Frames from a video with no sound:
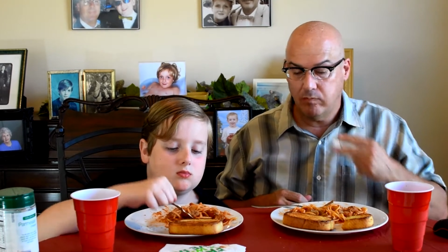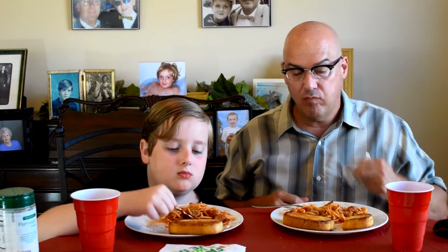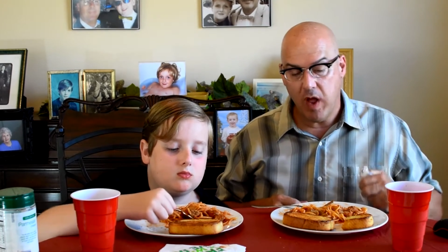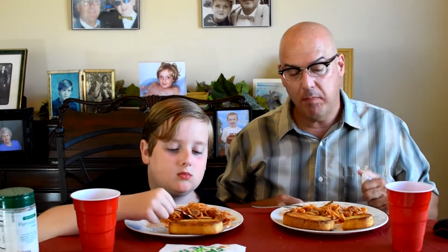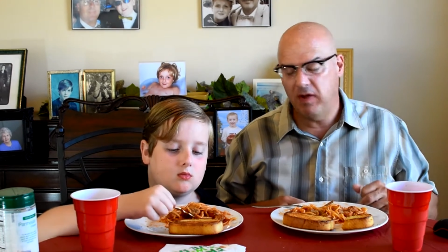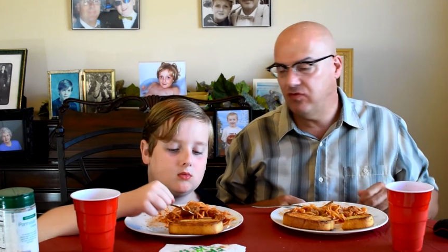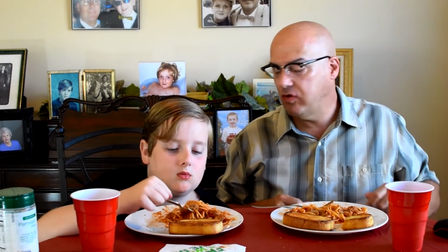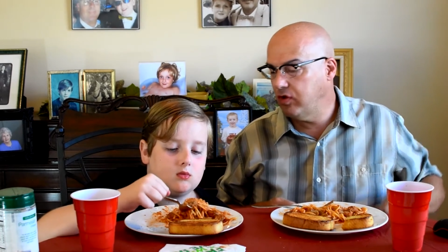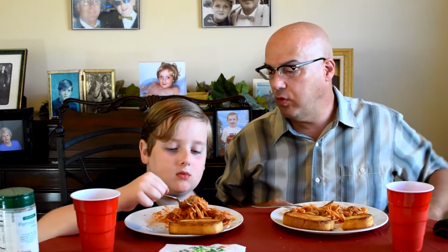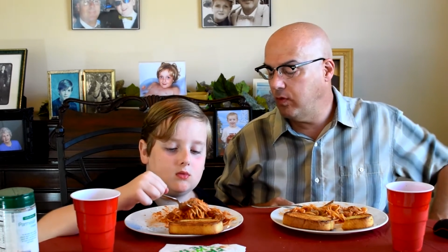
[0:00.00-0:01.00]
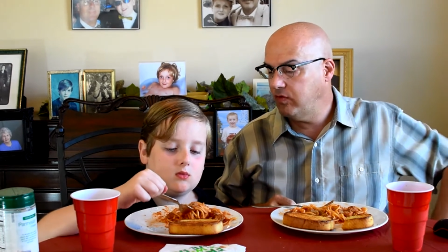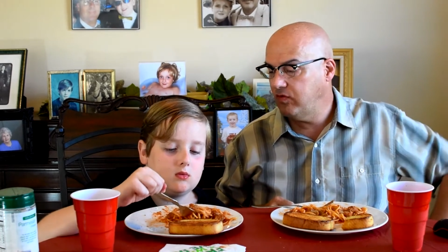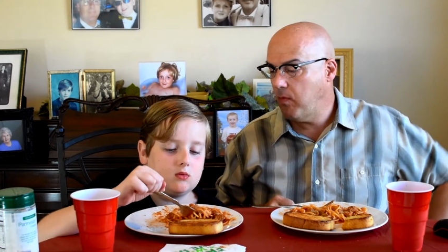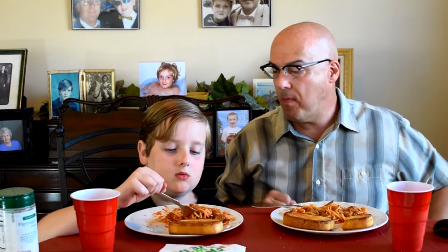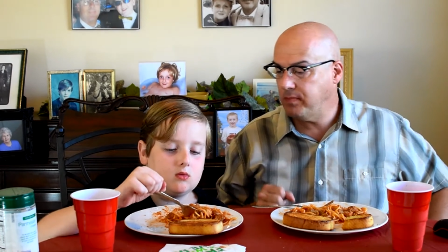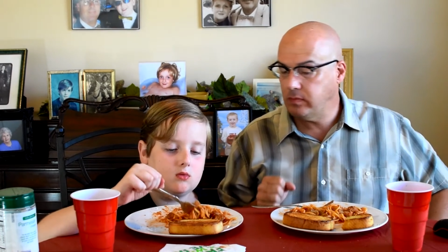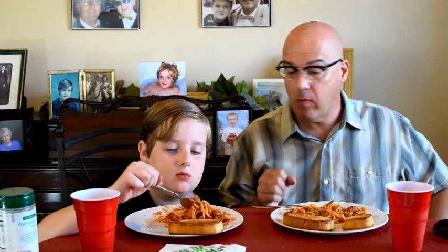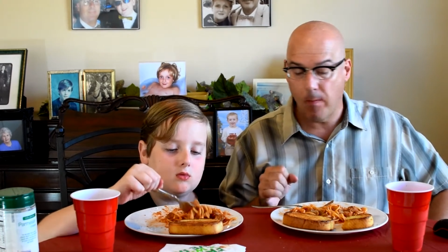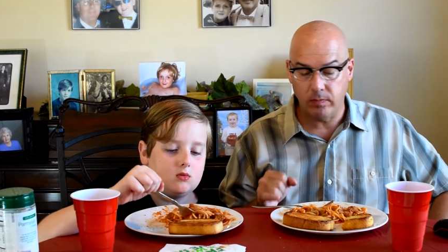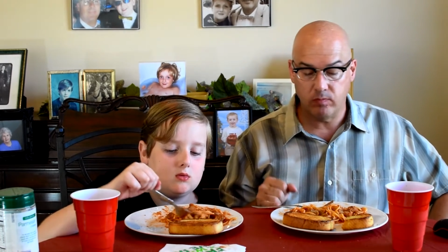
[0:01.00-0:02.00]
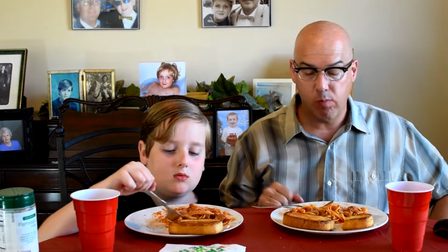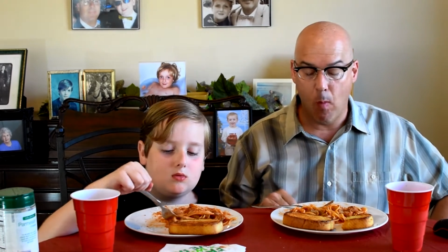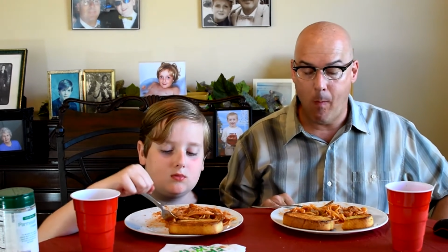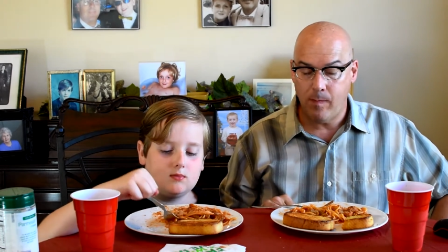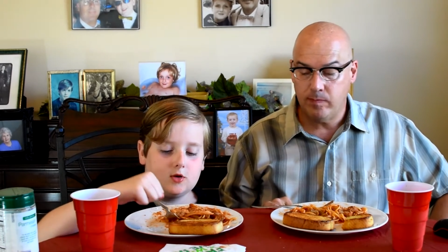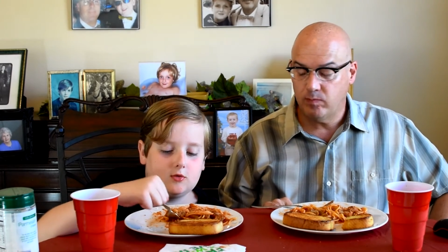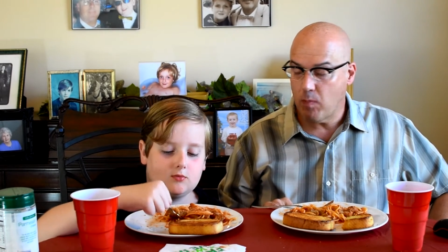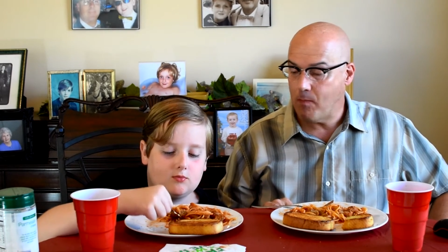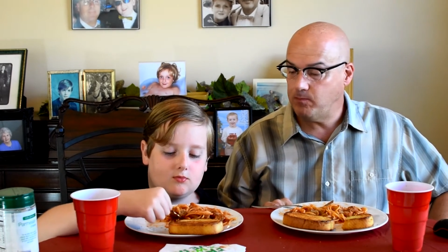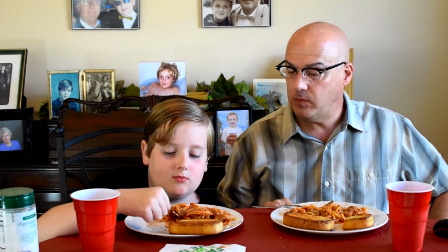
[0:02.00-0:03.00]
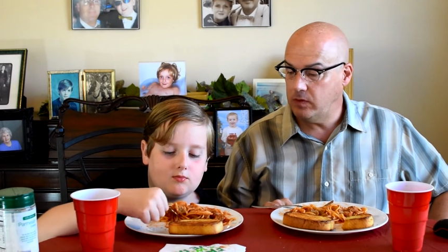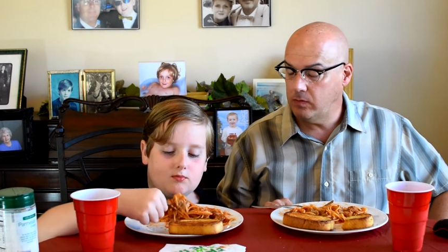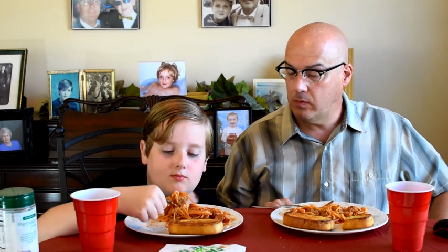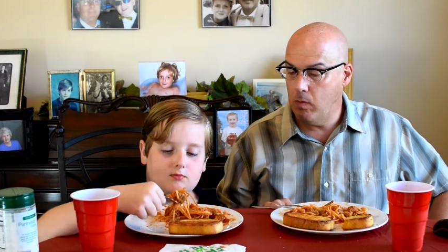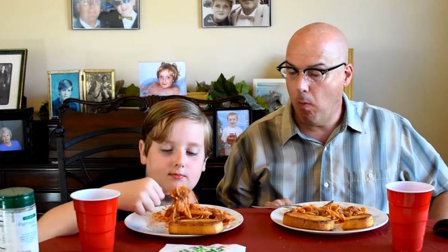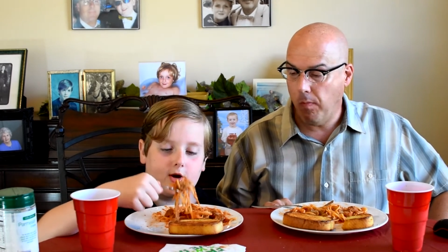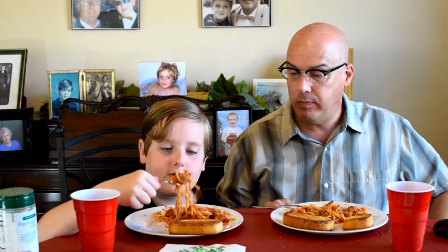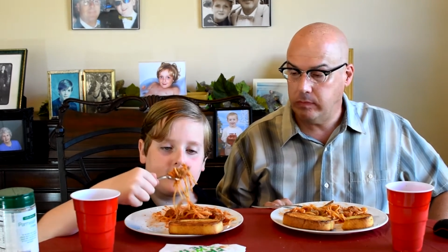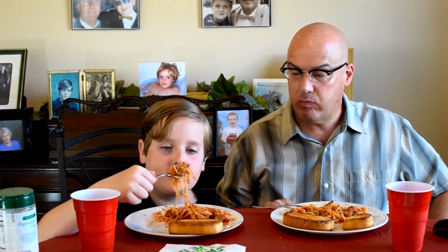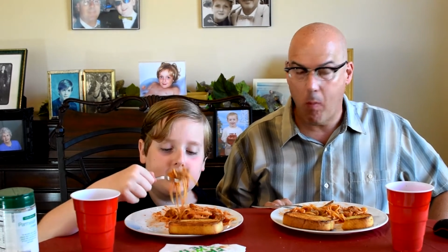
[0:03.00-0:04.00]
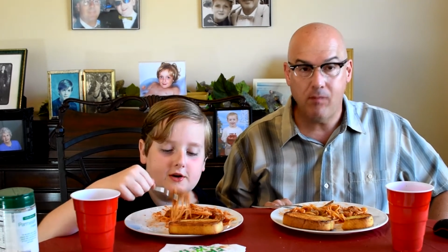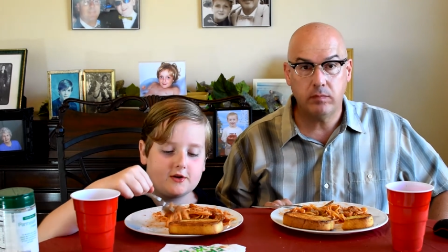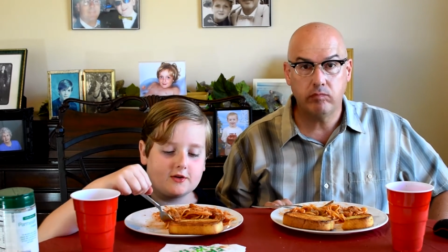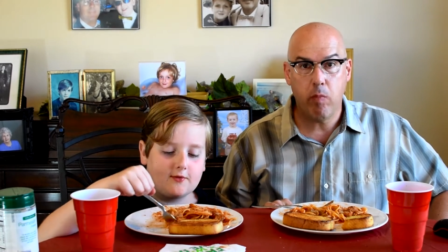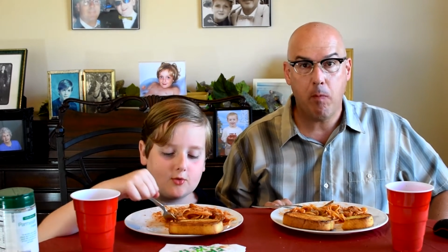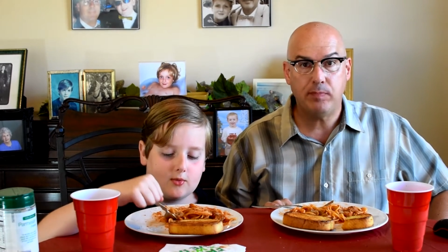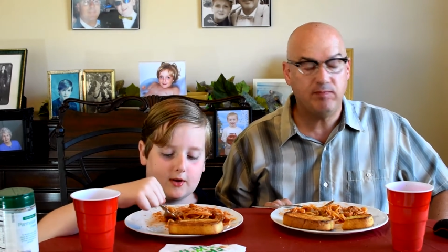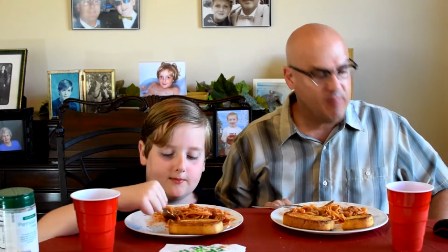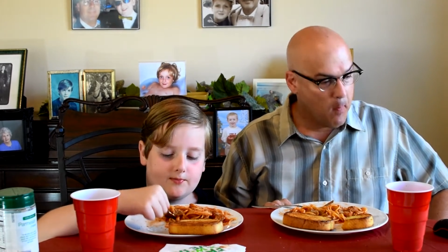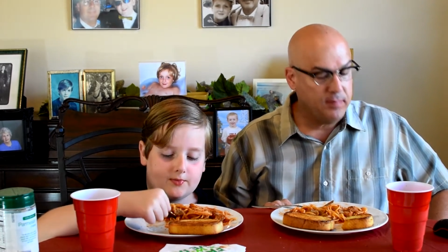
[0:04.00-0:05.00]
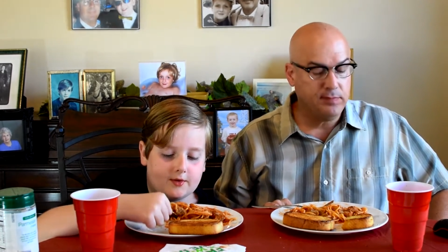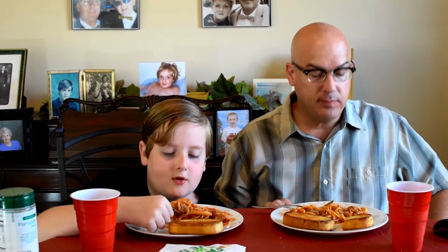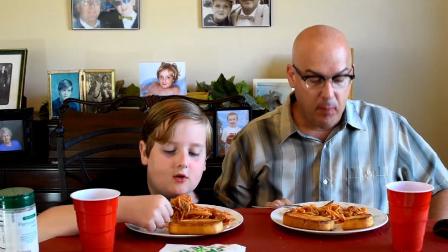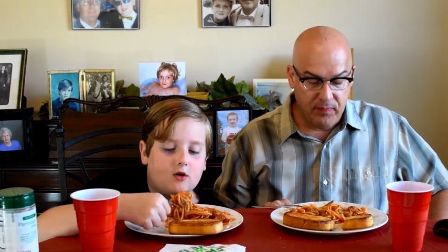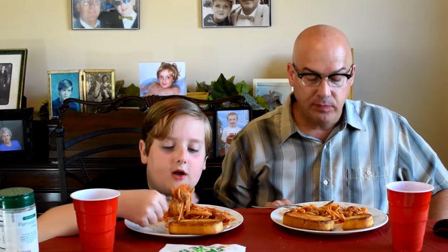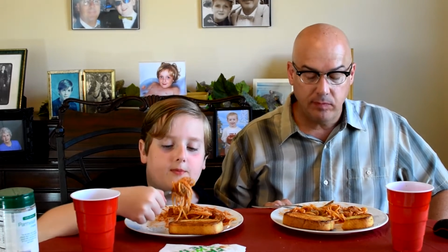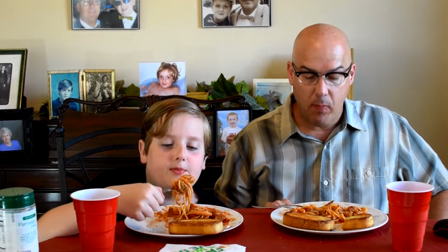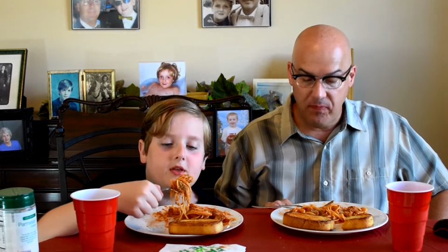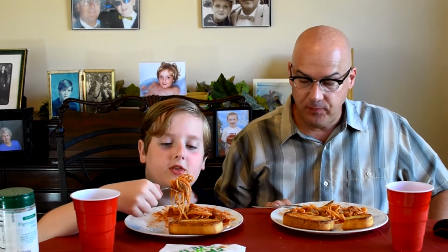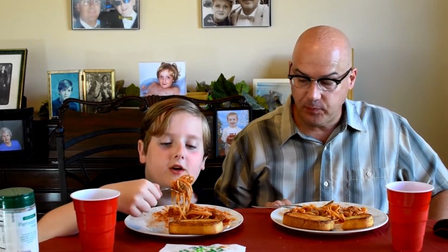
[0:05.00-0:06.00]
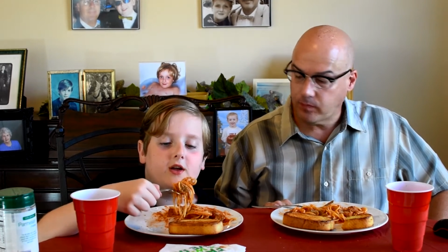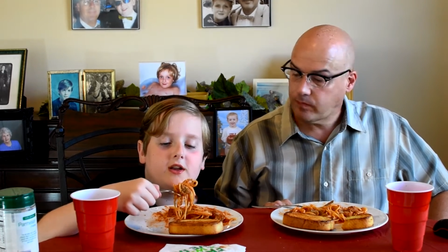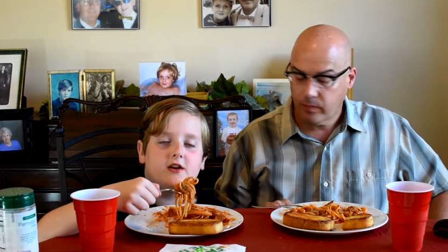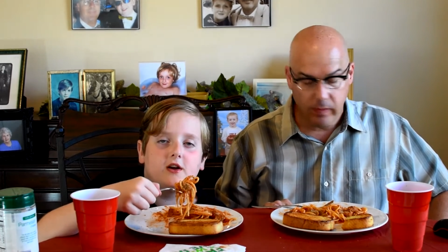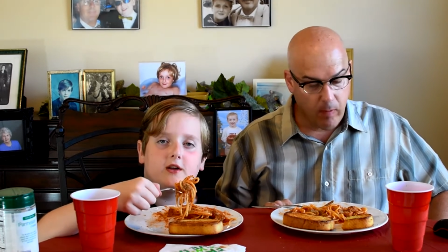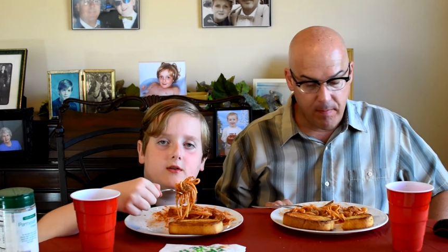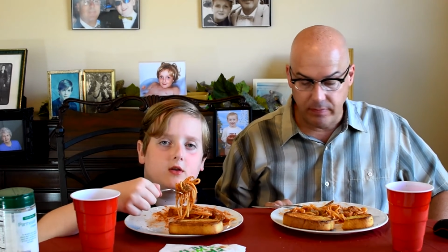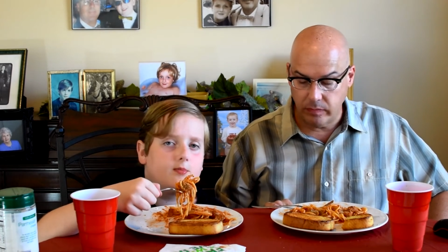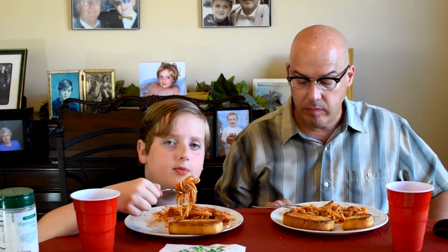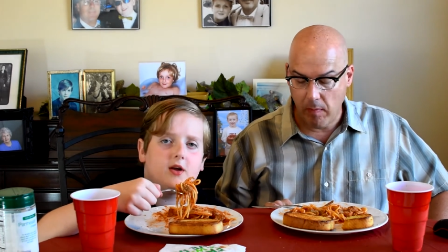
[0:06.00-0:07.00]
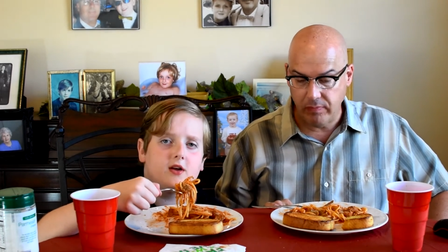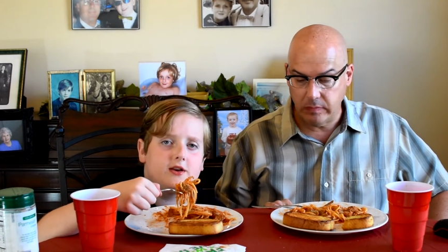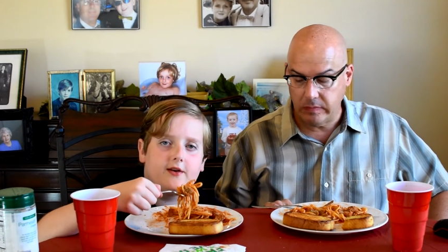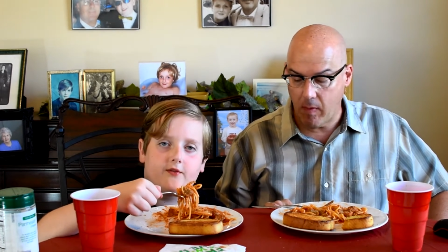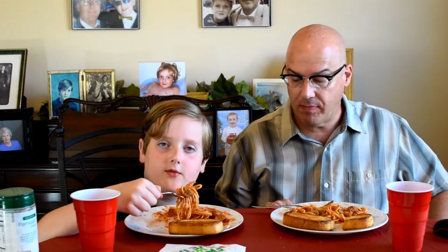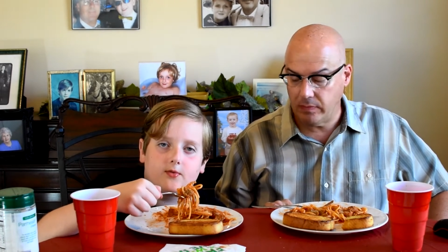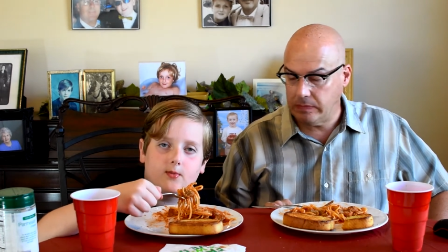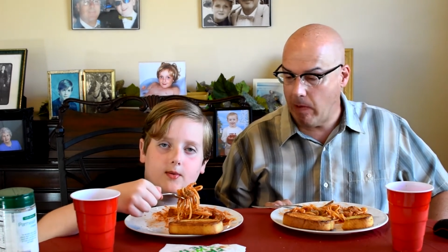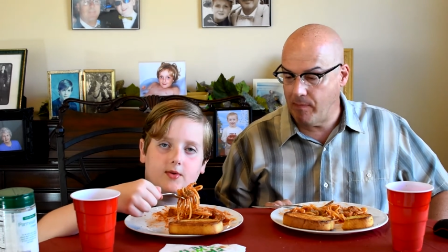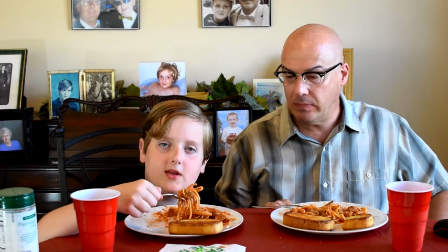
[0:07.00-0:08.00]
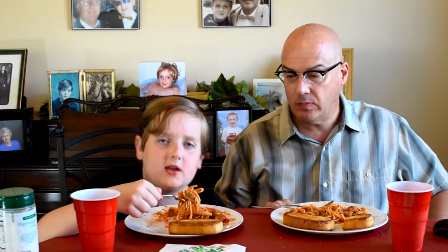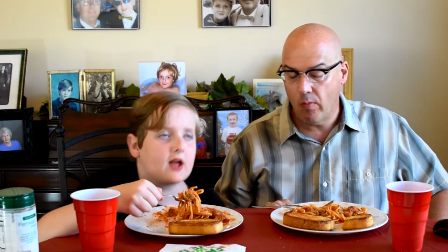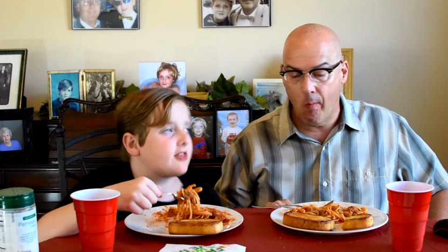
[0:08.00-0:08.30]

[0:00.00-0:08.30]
Speaker 1: Not a bunch of little ones.
Speaker 2: Look, Americans eat it a different way. Like pizza in Italy, completely different from what we eat. I